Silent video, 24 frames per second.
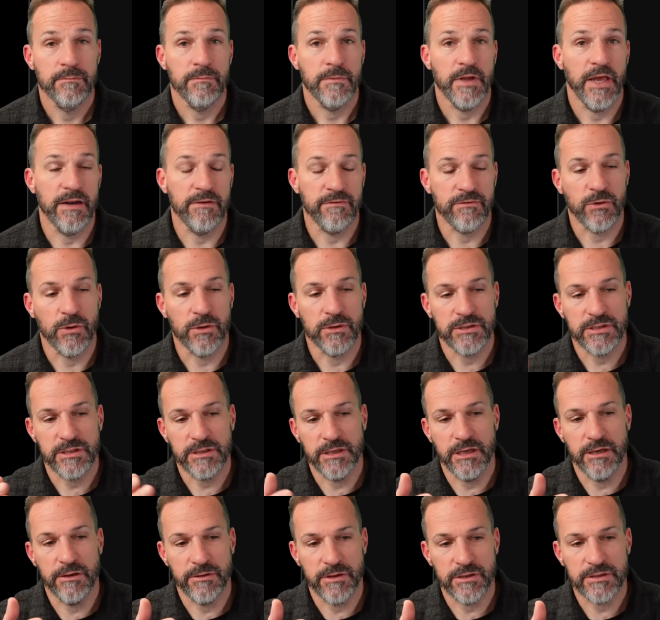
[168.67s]
And of course,
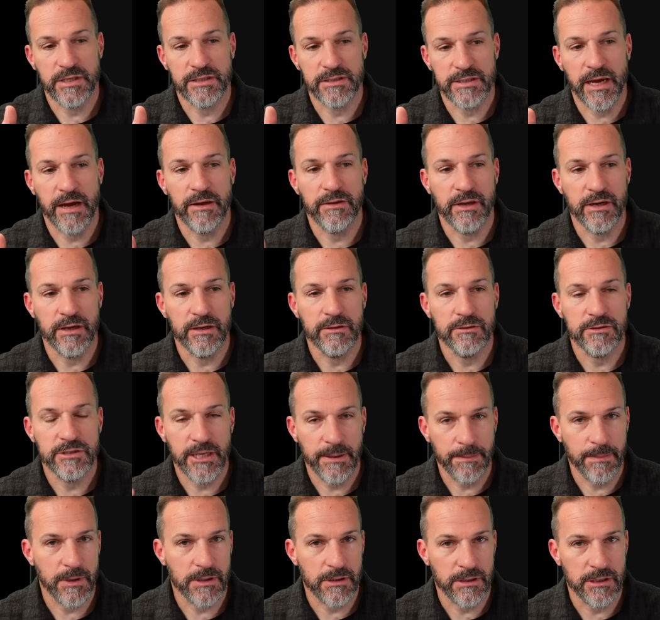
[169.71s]
this is how they
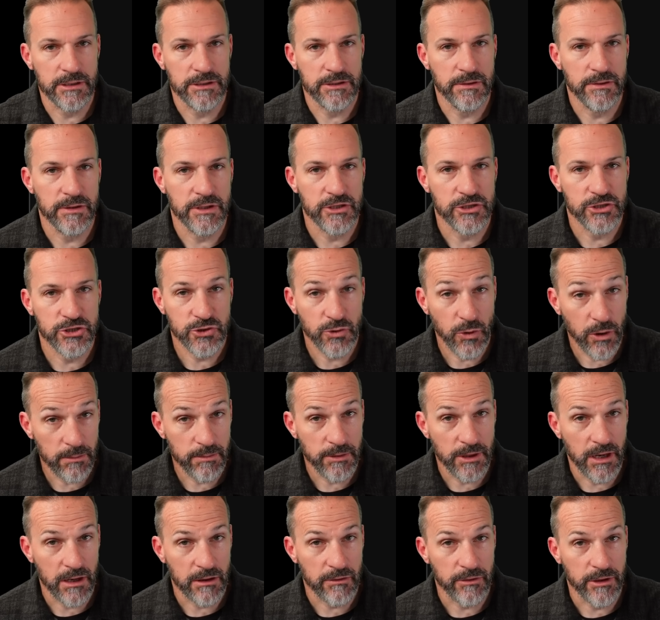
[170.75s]
typically do these short
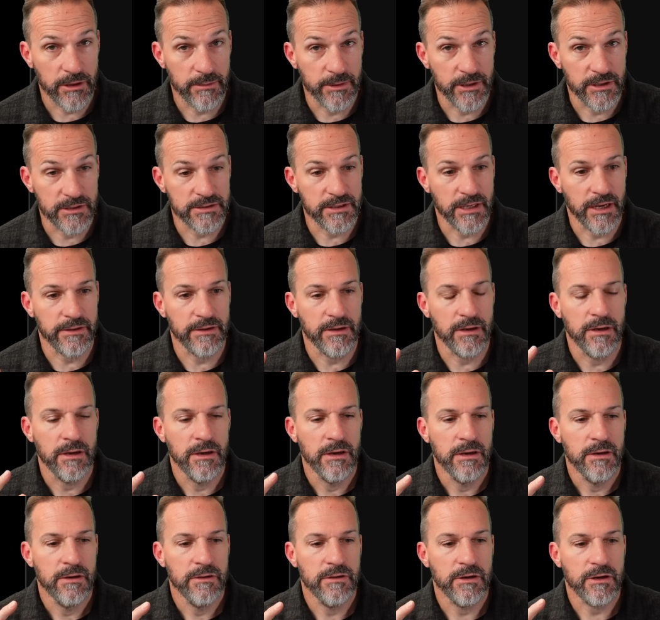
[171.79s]
block rebuilds. Now,
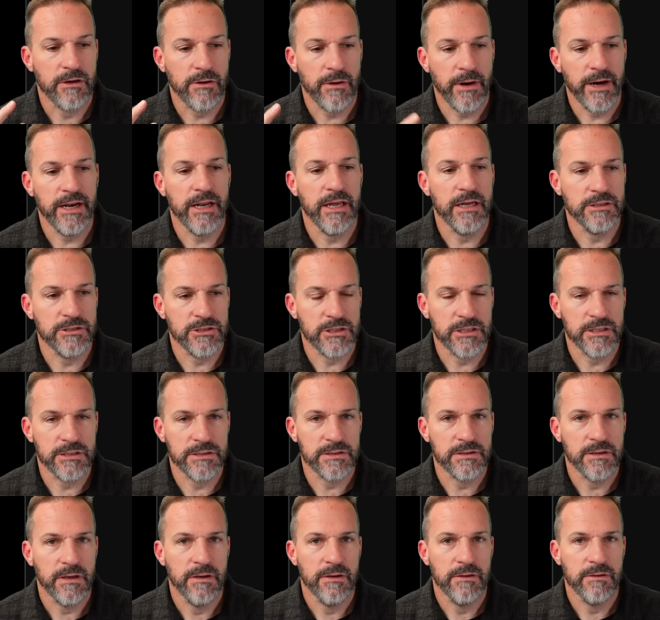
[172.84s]
the crate
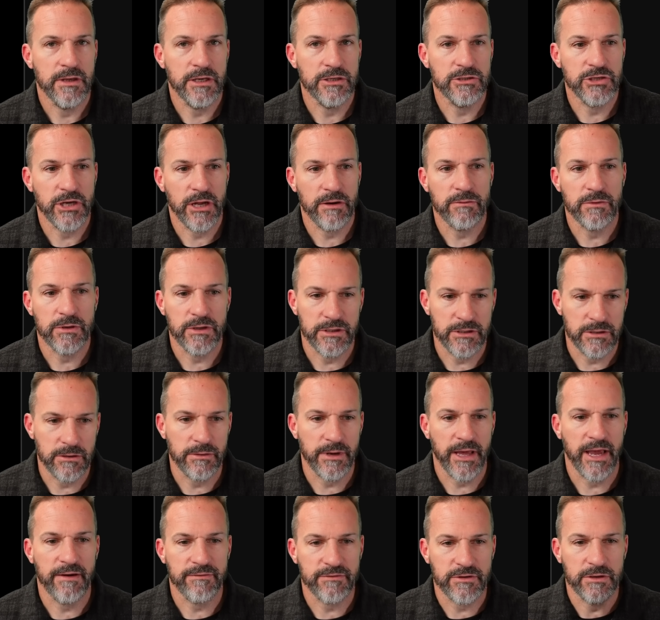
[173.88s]
engines, they generally don't
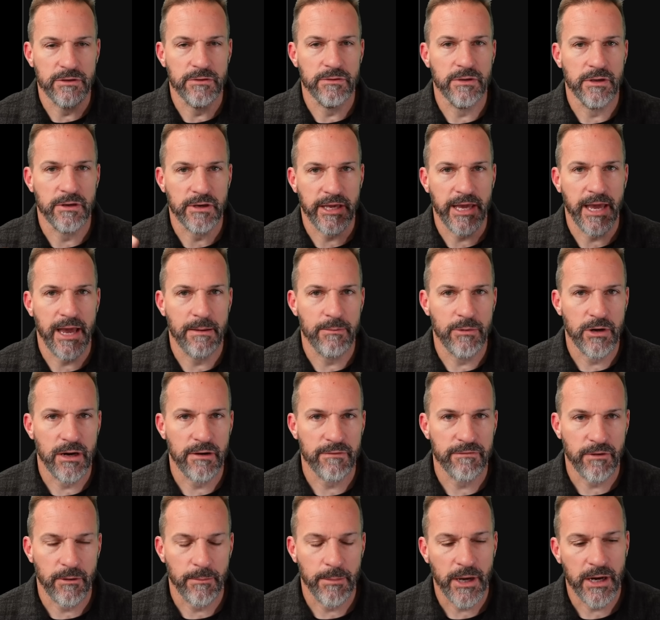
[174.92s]
have to do the cab
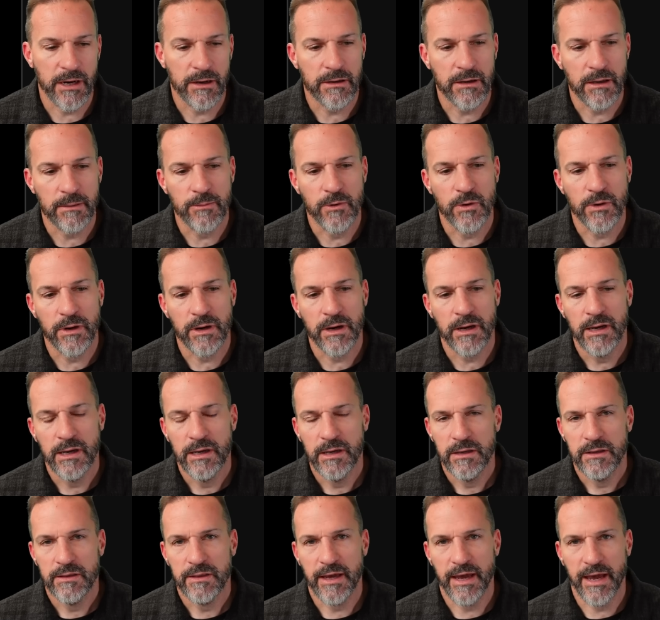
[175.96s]
off repair anymore.
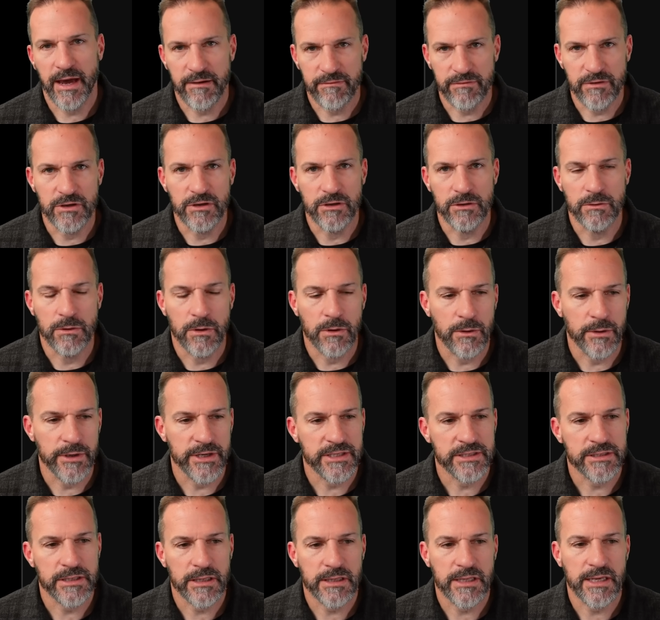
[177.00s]
They have the new
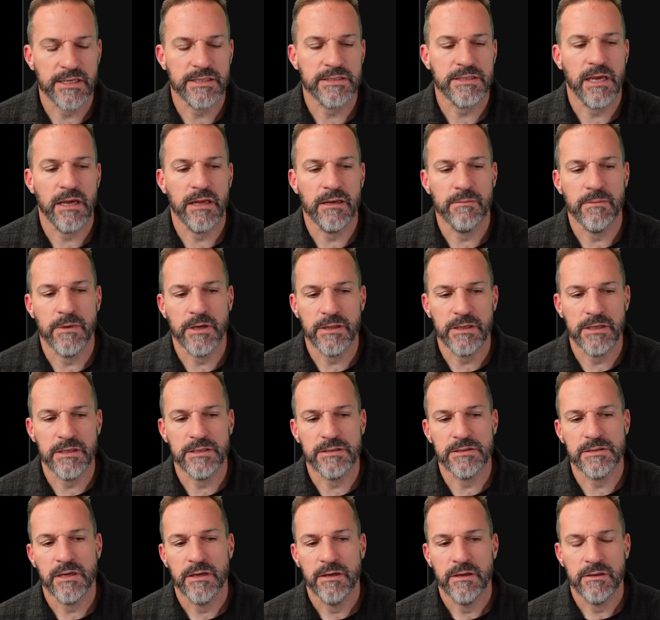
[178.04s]
hoist that they send, but
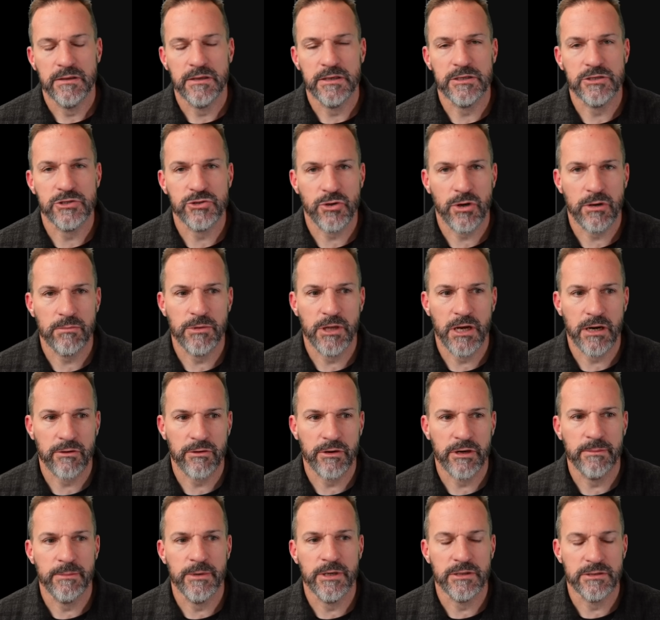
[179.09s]
these short block
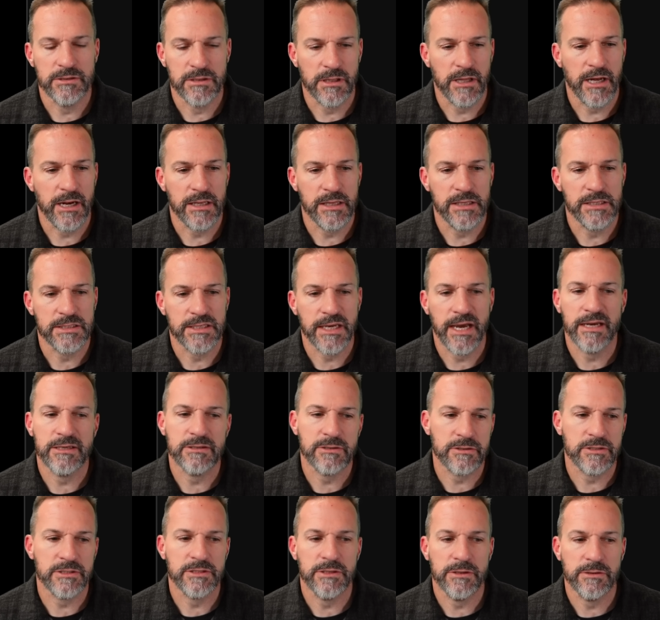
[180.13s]
rebuilds, a lot of these guys
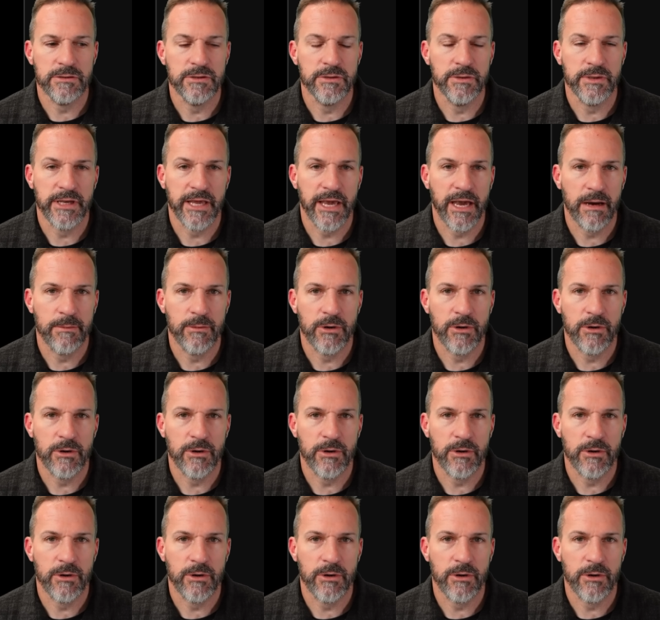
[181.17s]
are still doing cab